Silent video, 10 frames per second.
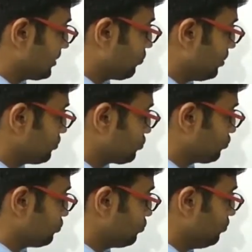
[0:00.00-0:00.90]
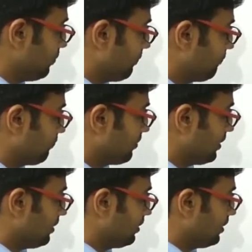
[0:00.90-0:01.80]
equals to,
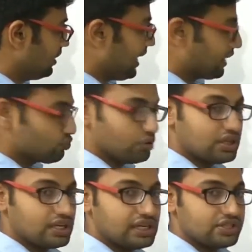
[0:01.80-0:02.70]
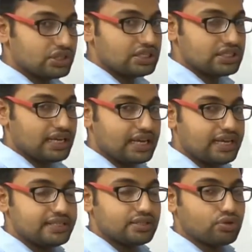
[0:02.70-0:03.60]
actually the relation is
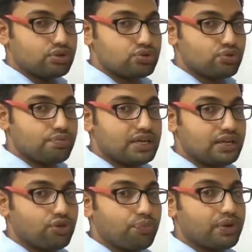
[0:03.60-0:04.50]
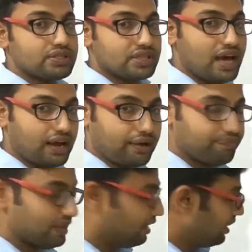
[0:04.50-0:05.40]
a is equals to bq plus r.
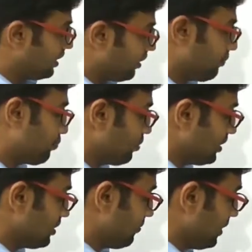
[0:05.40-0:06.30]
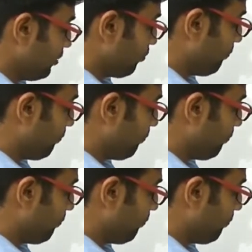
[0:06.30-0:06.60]
Now putting the value